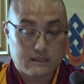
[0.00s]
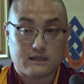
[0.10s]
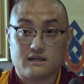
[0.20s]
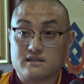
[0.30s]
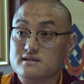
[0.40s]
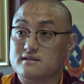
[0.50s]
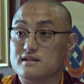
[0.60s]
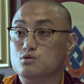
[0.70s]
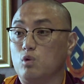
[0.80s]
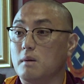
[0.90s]
It is
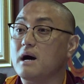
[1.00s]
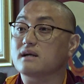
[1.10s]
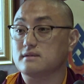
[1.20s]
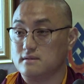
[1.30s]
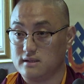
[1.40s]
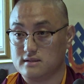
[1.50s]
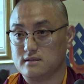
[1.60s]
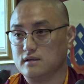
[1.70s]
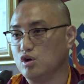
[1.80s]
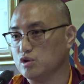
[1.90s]
this warm-heartedness,
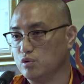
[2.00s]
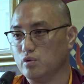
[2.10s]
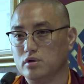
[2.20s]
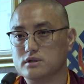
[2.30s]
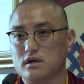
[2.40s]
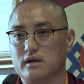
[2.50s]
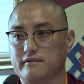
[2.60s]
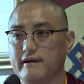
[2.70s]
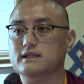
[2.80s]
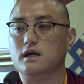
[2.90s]
in other words, a
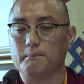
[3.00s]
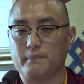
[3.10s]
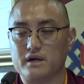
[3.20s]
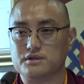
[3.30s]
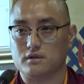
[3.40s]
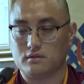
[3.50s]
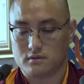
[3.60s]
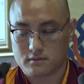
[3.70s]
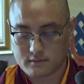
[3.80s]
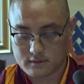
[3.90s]
great
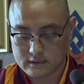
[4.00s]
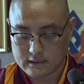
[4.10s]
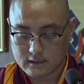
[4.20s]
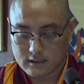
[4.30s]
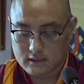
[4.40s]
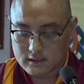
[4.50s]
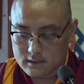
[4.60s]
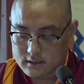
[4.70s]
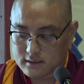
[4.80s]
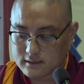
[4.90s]
compassion,
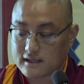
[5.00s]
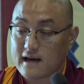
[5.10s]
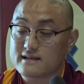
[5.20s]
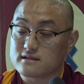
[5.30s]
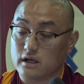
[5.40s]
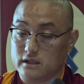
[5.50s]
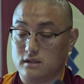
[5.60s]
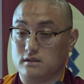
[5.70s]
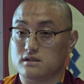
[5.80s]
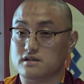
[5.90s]
that has
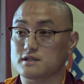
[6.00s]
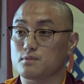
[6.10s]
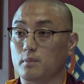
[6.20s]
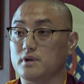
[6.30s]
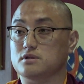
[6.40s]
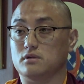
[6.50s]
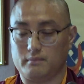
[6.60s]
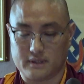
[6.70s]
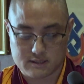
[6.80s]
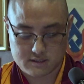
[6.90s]
guided the transformation of
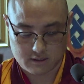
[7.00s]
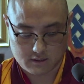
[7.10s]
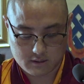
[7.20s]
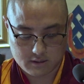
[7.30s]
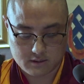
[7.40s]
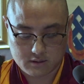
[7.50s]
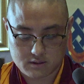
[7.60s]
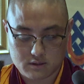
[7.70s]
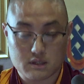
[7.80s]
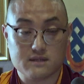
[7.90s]
monastic
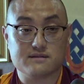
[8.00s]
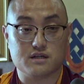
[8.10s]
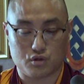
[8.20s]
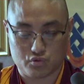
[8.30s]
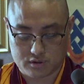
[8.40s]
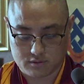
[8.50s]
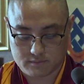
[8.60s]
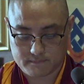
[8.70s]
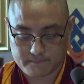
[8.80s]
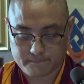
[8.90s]
institution.